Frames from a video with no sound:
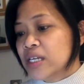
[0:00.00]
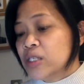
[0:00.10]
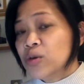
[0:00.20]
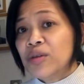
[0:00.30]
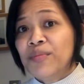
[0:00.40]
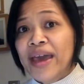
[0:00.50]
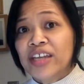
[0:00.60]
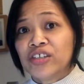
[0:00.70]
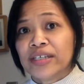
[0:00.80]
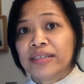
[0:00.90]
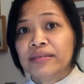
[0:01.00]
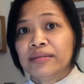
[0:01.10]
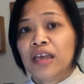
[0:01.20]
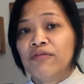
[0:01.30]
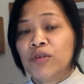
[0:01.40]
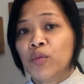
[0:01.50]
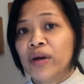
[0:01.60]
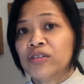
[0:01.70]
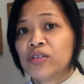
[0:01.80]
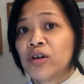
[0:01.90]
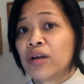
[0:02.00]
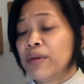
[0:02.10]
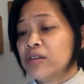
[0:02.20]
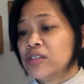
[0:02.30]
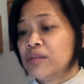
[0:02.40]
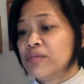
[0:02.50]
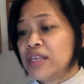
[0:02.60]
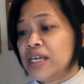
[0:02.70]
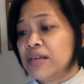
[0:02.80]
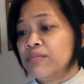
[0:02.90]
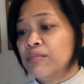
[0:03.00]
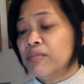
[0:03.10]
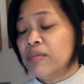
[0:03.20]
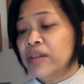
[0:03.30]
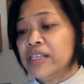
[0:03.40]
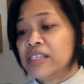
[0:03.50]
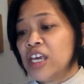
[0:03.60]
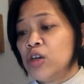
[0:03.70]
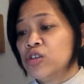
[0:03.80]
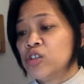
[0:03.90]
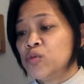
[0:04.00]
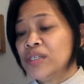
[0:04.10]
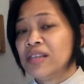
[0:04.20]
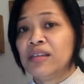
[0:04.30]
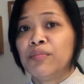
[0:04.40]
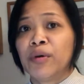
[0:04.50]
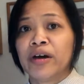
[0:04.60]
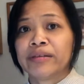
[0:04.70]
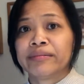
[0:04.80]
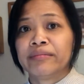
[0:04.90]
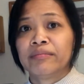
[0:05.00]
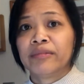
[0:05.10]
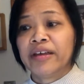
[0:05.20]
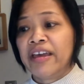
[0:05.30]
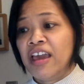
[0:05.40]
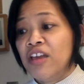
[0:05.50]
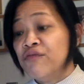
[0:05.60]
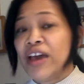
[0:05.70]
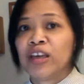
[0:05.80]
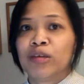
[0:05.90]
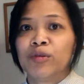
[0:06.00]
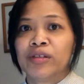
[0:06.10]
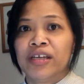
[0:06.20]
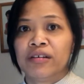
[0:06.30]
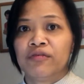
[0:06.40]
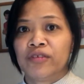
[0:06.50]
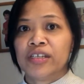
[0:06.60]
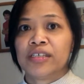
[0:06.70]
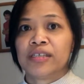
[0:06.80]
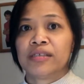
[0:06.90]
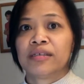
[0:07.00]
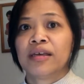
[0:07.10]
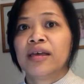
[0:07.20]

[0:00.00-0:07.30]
So imagine if you want to talk about something, let's say you just recently bought a vacuum cleaner, for instance.